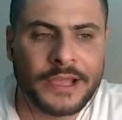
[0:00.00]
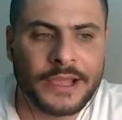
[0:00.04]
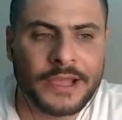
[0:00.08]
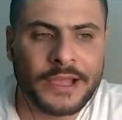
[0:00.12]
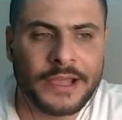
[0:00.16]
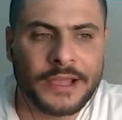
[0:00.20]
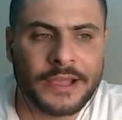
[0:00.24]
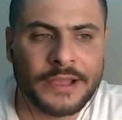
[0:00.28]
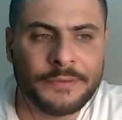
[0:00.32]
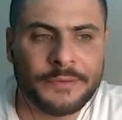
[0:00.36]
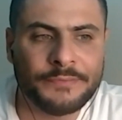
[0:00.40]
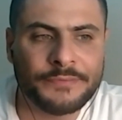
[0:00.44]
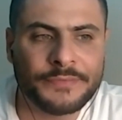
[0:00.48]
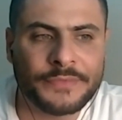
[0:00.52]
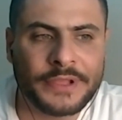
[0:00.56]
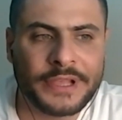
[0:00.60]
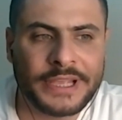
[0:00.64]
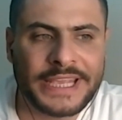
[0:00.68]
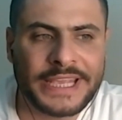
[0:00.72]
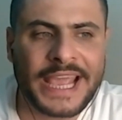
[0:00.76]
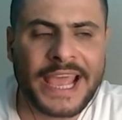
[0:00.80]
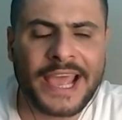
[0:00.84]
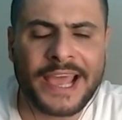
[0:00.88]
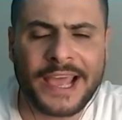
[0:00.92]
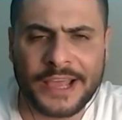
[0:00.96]
uh,
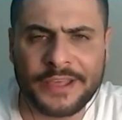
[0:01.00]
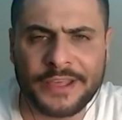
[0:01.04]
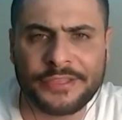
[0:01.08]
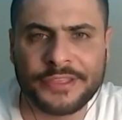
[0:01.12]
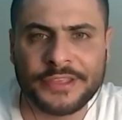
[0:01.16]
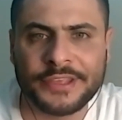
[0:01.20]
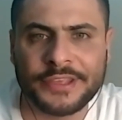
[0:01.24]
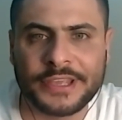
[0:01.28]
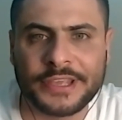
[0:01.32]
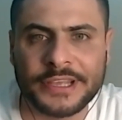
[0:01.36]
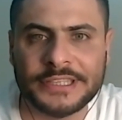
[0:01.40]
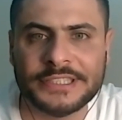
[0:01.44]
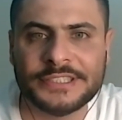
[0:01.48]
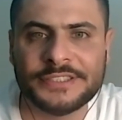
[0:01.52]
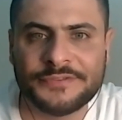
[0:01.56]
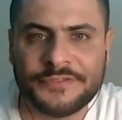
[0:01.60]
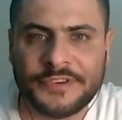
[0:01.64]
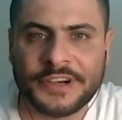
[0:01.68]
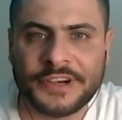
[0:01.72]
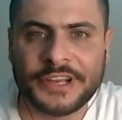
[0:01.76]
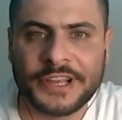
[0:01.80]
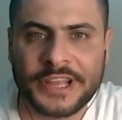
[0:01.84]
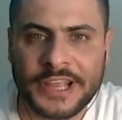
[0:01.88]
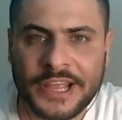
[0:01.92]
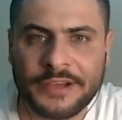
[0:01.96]
yeah, I think it's
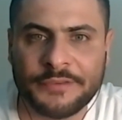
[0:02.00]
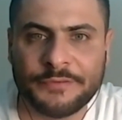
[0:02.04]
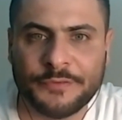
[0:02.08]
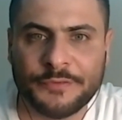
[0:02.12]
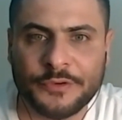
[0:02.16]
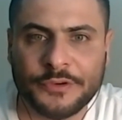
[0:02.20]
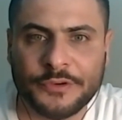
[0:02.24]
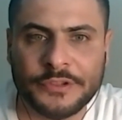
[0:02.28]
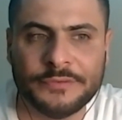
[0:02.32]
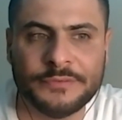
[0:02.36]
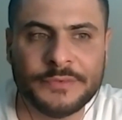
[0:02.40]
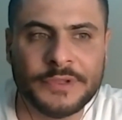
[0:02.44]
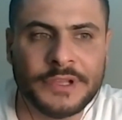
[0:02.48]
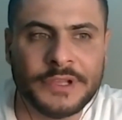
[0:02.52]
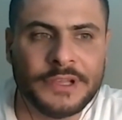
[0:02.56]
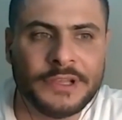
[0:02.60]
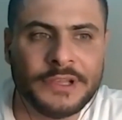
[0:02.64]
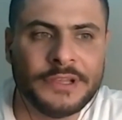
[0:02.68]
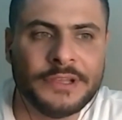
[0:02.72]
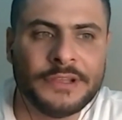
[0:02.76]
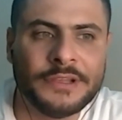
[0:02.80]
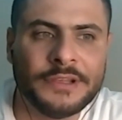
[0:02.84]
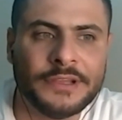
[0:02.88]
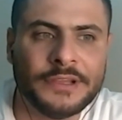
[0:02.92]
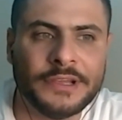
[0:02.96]
very helpful
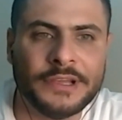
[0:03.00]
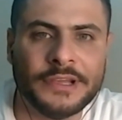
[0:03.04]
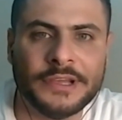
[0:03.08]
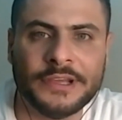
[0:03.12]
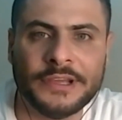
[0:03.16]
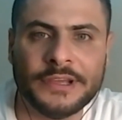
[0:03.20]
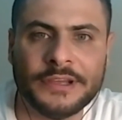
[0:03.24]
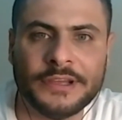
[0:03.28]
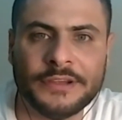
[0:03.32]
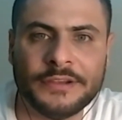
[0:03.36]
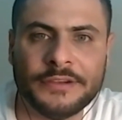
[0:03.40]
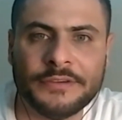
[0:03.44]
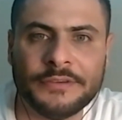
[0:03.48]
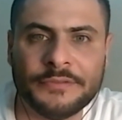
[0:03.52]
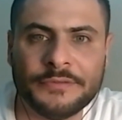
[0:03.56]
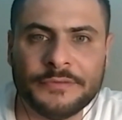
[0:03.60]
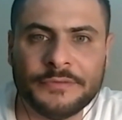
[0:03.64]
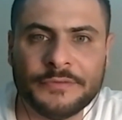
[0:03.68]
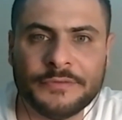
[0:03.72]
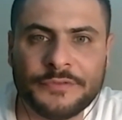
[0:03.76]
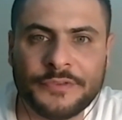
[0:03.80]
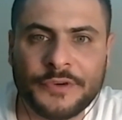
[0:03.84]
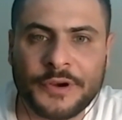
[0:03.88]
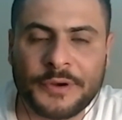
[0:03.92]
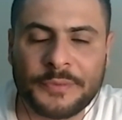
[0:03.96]

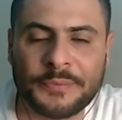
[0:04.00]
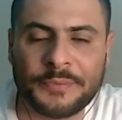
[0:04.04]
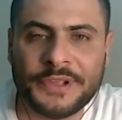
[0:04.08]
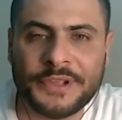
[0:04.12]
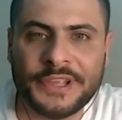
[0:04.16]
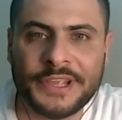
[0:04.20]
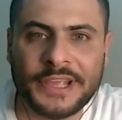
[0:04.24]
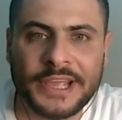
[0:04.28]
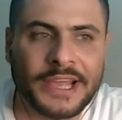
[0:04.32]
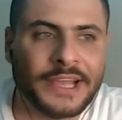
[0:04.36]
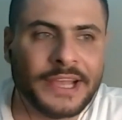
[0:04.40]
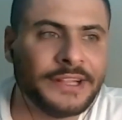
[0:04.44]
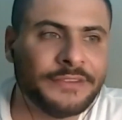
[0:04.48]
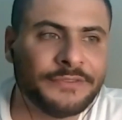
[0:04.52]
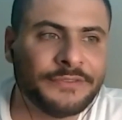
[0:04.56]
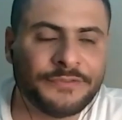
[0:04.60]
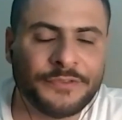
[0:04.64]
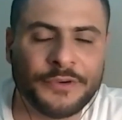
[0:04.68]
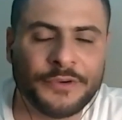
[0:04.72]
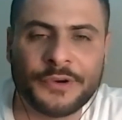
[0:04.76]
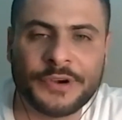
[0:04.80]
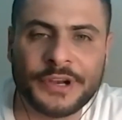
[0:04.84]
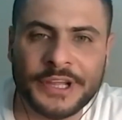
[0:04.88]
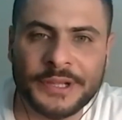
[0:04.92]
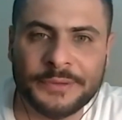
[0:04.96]
for me and
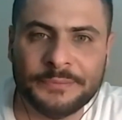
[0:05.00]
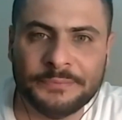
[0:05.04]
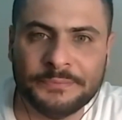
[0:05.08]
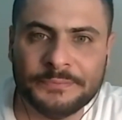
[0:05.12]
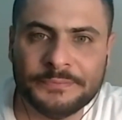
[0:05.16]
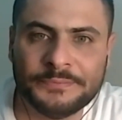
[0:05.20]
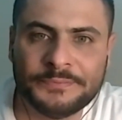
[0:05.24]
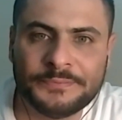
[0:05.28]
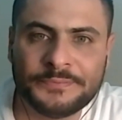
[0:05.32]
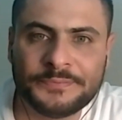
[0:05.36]
for him.